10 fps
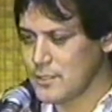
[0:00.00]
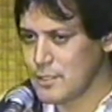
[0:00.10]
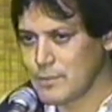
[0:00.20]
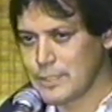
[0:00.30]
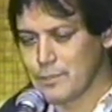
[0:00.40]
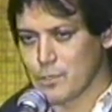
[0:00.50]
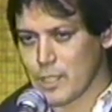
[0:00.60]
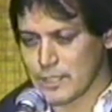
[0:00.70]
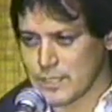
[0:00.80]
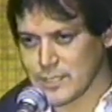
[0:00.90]
And one day we were
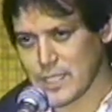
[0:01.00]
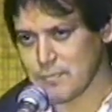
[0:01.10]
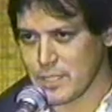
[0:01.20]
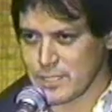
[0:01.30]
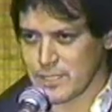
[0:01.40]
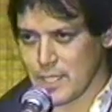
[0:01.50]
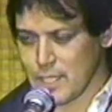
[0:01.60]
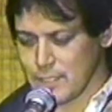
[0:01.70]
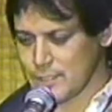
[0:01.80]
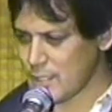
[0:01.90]
walking side by
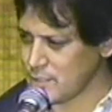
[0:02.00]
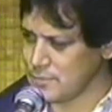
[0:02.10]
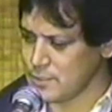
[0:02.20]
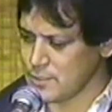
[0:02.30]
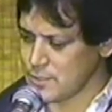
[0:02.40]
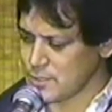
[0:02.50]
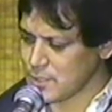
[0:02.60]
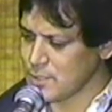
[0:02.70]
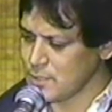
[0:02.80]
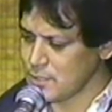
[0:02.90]
side. He tells me,
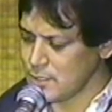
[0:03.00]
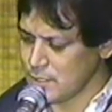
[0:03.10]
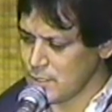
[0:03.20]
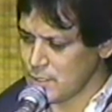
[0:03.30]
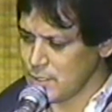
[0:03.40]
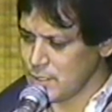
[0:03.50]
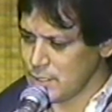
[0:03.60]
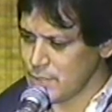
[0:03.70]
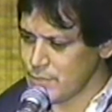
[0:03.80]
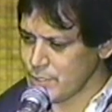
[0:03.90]
son,
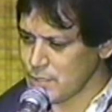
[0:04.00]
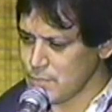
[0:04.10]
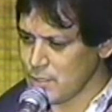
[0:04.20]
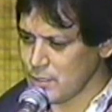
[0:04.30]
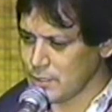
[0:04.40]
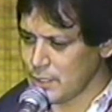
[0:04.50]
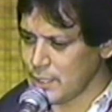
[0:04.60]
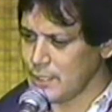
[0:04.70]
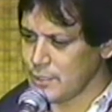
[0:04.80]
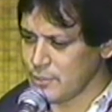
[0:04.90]
you ever think about
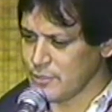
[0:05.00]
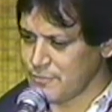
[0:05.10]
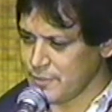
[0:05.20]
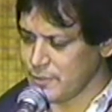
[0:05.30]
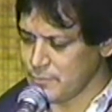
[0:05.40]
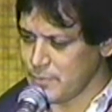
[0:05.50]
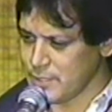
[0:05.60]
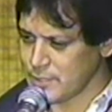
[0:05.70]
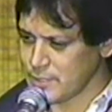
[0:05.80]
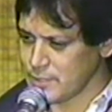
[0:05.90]
getting into the field of
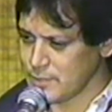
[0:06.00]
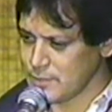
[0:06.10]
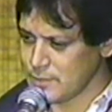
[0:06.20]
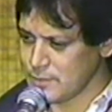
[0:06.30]
medicine?